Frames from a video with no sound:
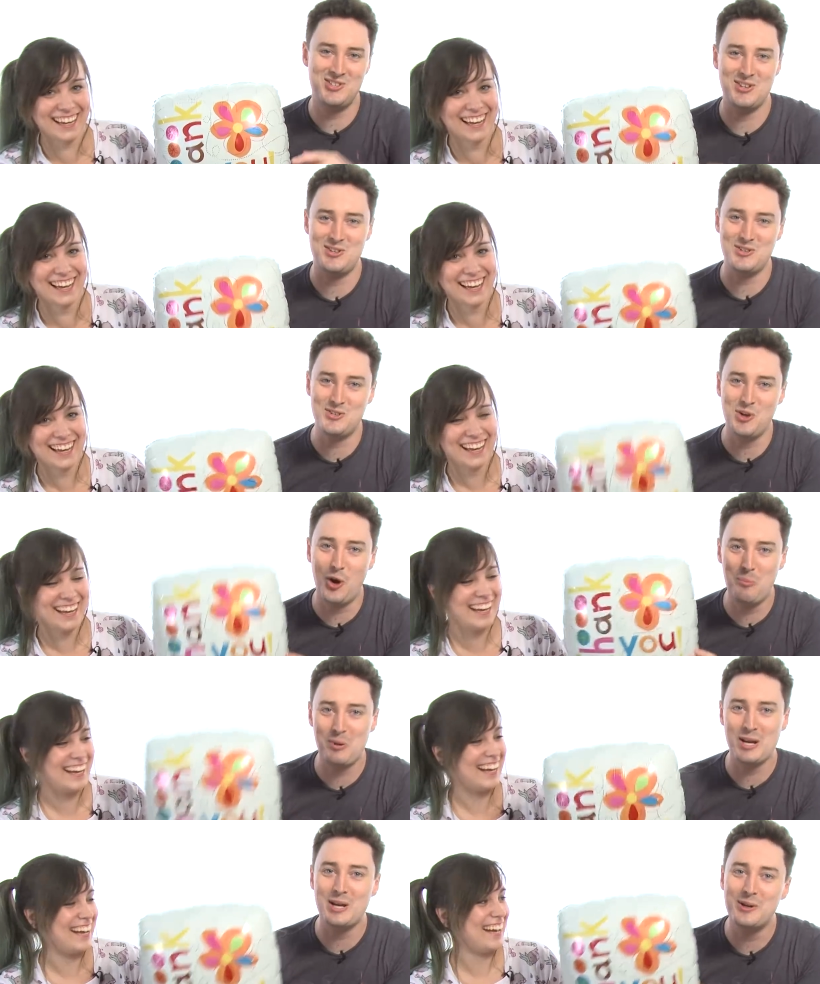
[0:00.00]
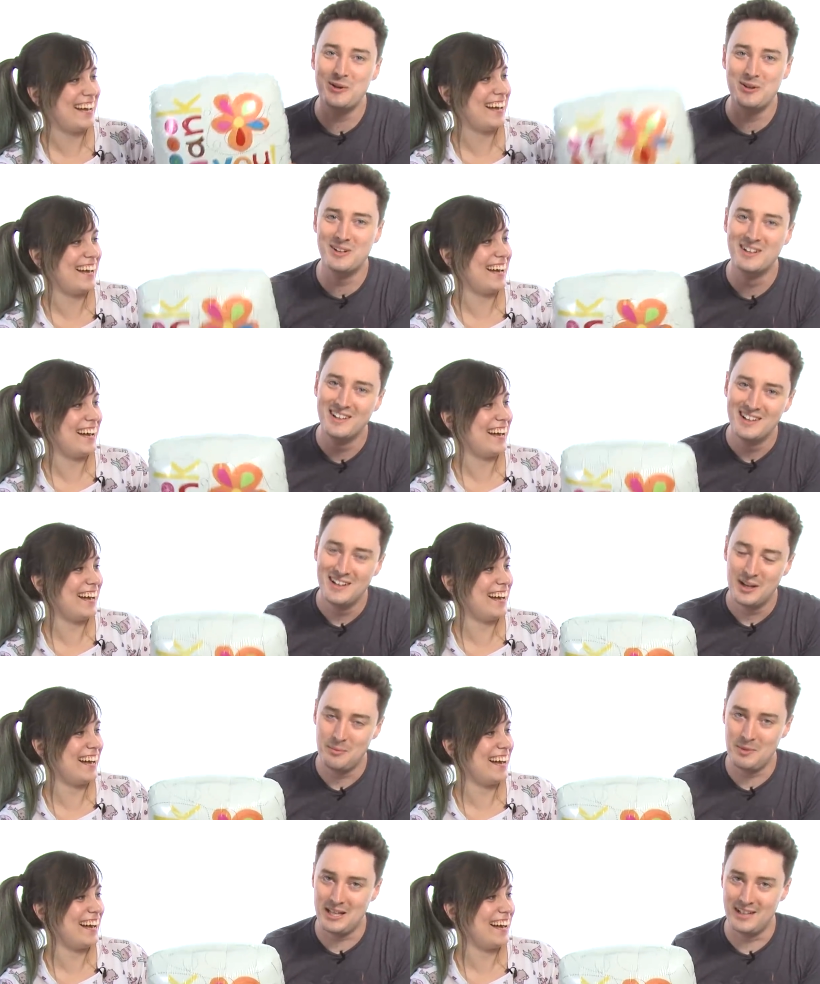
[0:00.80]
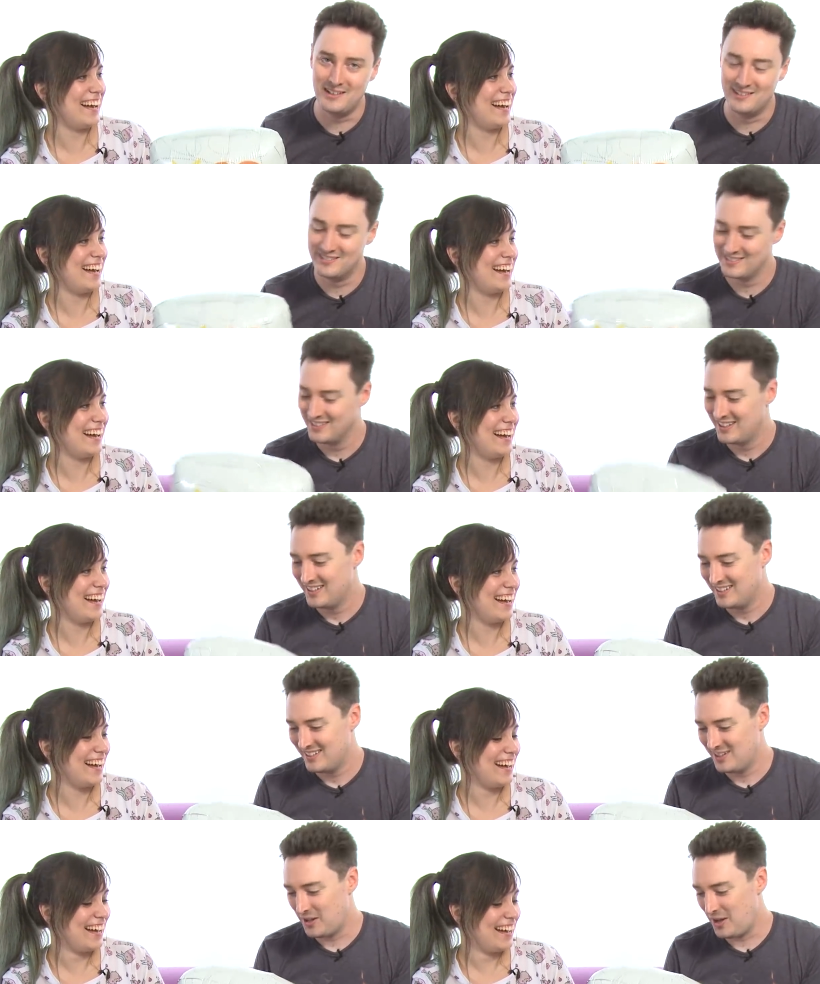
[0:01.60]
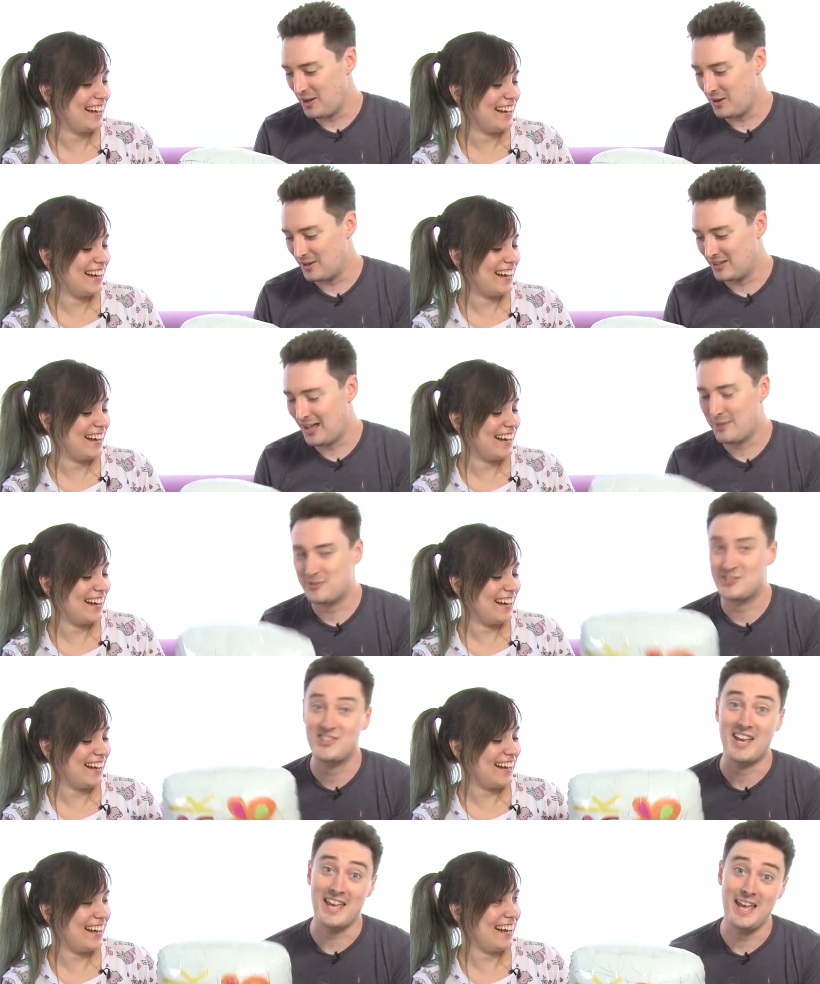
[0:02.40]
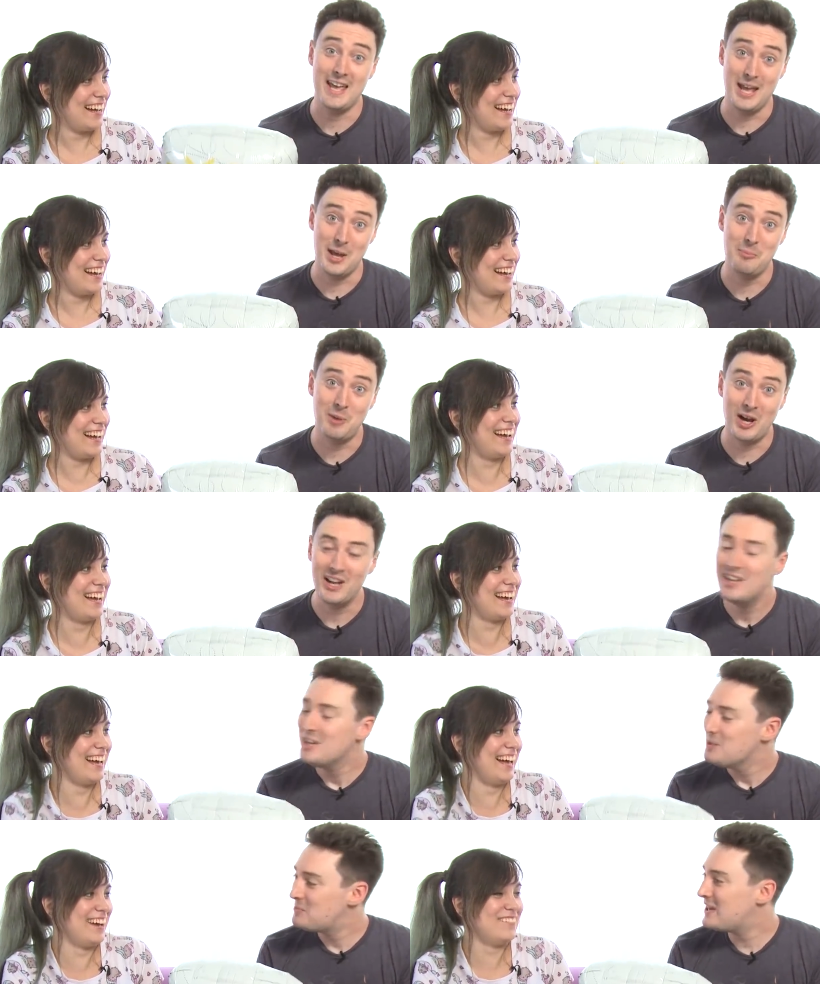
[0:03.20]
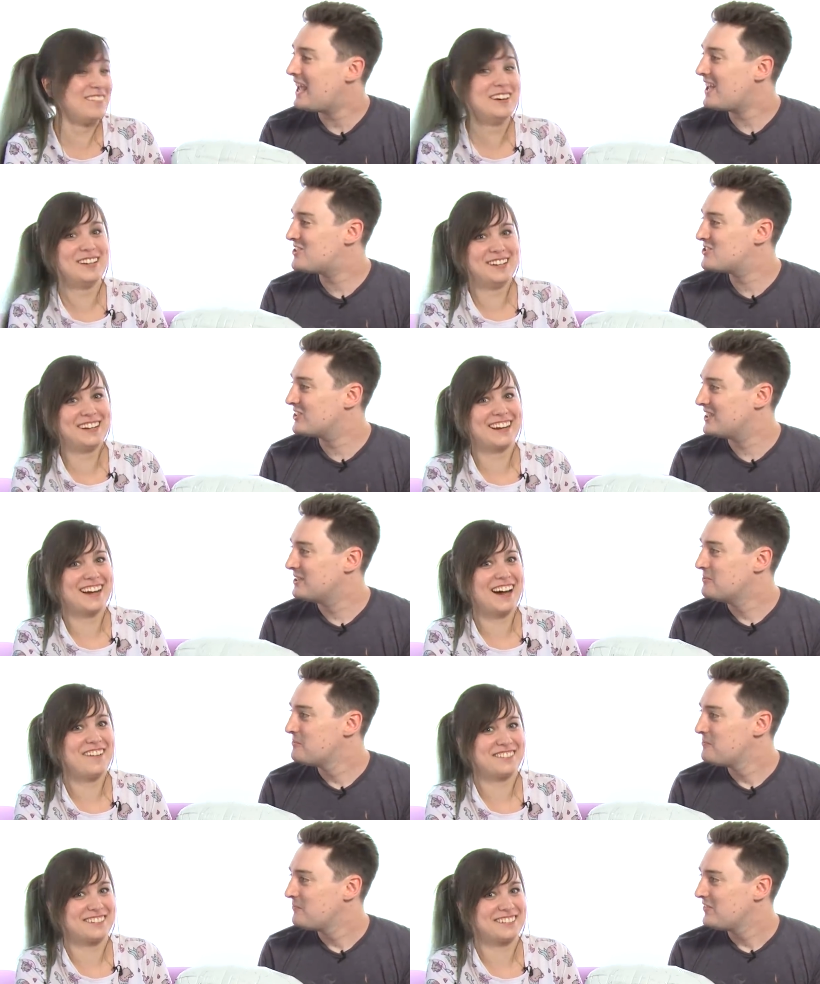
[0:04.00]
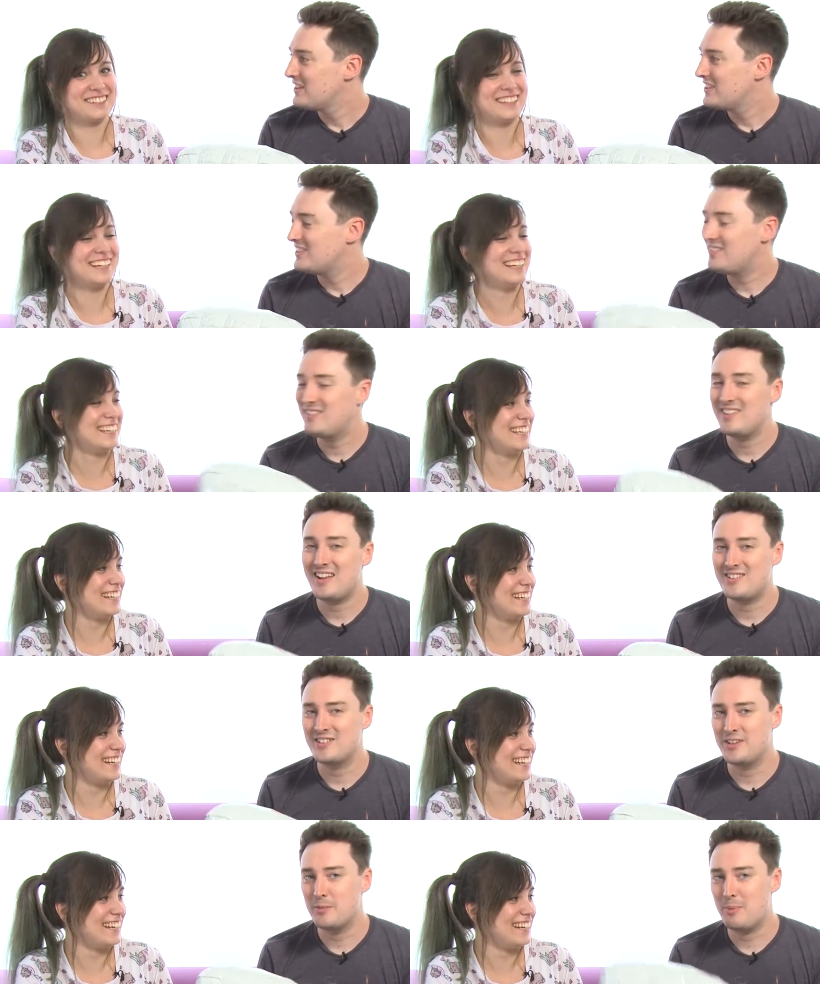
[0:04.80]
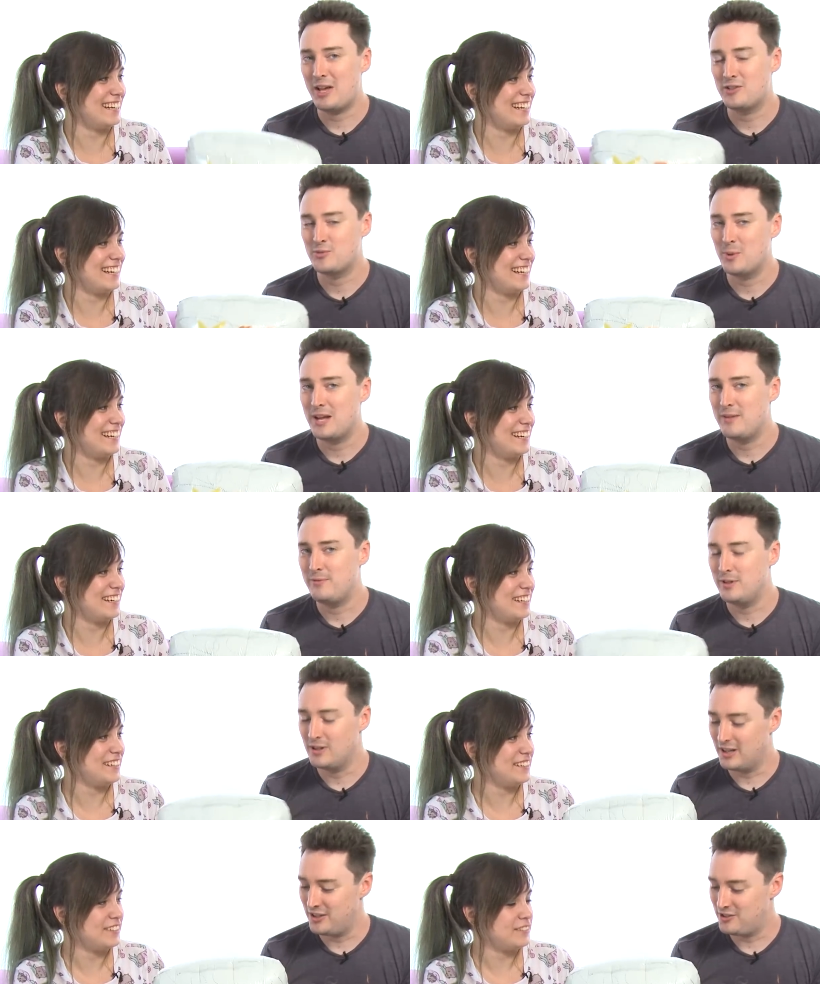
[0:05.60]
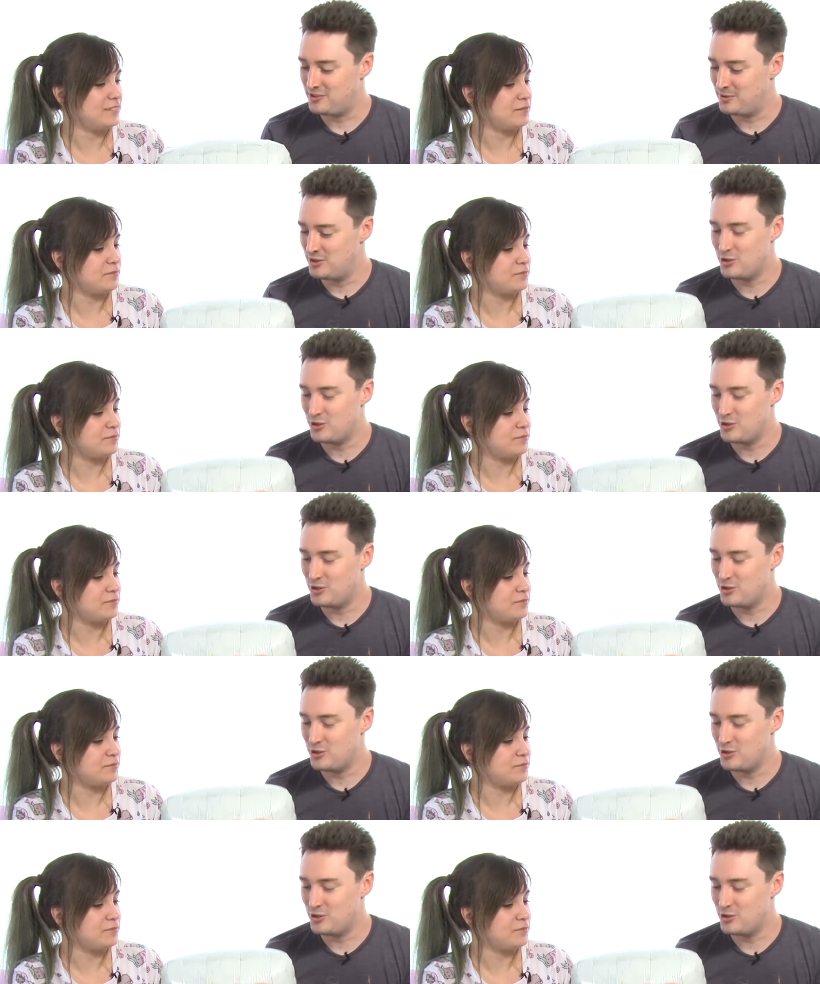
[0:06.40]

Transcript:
Speaker 1: This is your balloon. I mean, it'll have to stay here, but we'll actually, look after it. This is actually the best way for you guys to